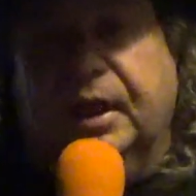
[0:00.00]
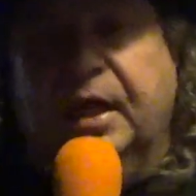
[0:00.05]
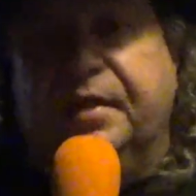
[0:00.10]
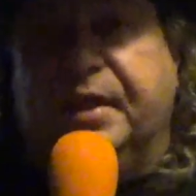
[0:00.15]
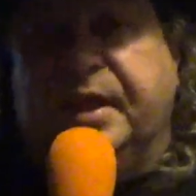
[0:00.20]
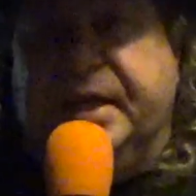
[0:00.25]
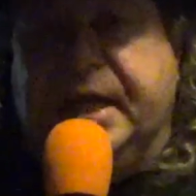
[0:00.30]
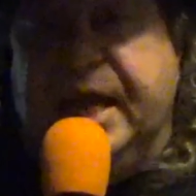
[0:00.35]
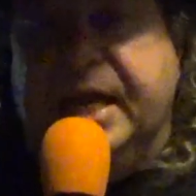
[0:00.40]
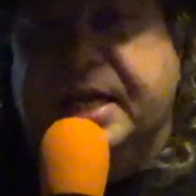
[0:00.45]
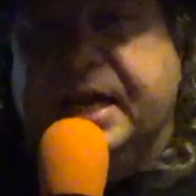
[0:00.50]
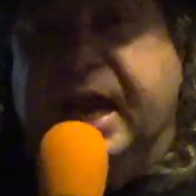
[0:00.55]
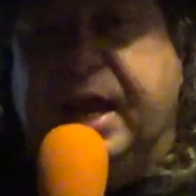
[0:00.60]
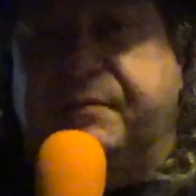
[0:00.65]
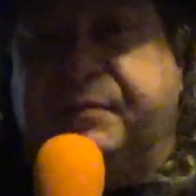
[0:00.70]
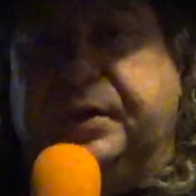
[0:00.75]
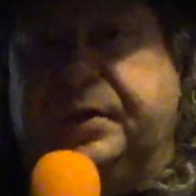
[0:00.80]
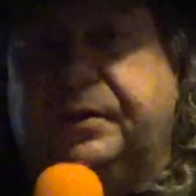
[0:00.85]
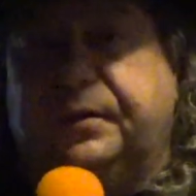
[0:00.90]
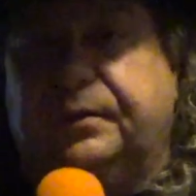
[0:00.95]
They hate
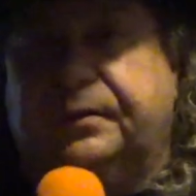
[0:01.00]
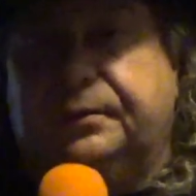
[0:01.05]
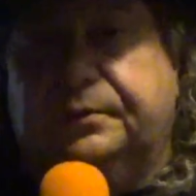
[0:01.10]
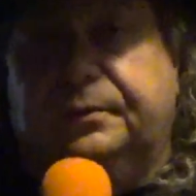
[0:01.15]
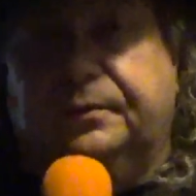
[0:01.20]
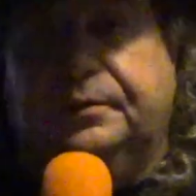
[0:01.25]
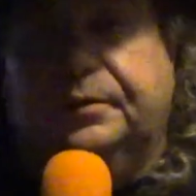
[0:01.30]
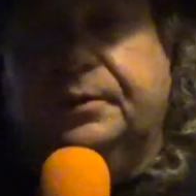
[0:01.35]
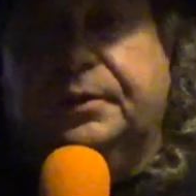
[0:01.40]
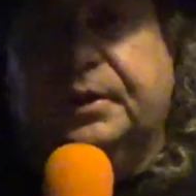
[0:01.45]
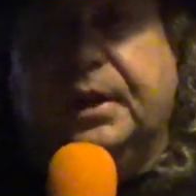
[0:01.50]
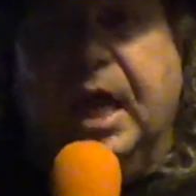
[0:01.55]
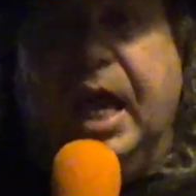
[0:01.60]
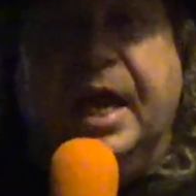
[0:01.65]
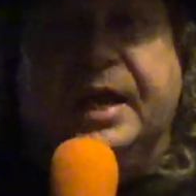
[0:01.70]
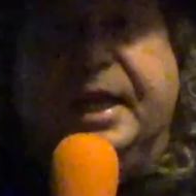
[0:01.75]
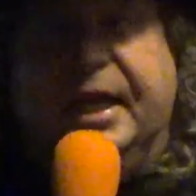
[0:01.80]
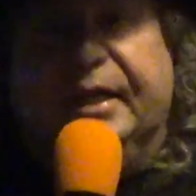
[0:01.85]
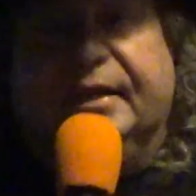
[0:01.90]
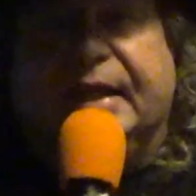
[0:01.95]
heaven.
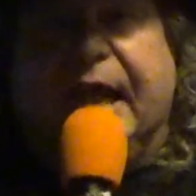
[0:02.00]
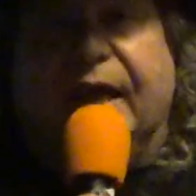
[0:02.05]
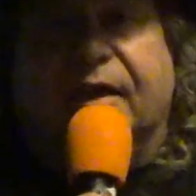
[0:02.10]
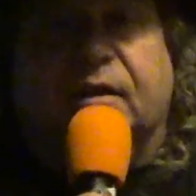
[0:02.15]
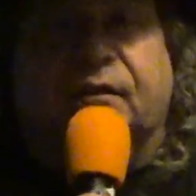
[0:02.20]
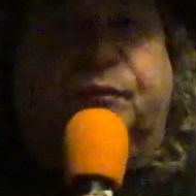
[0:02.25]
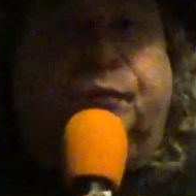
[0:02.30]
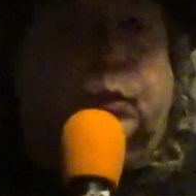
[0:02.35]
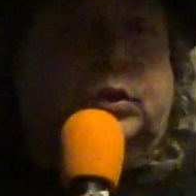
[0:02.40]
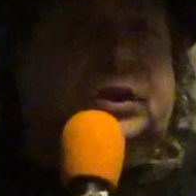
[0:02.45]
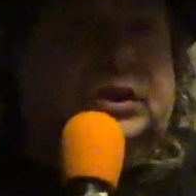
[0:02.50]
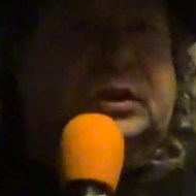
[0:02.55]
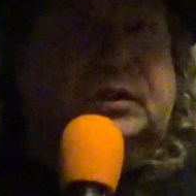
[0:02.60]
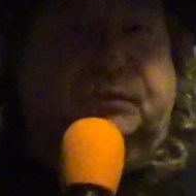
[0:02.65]
And they attack the forces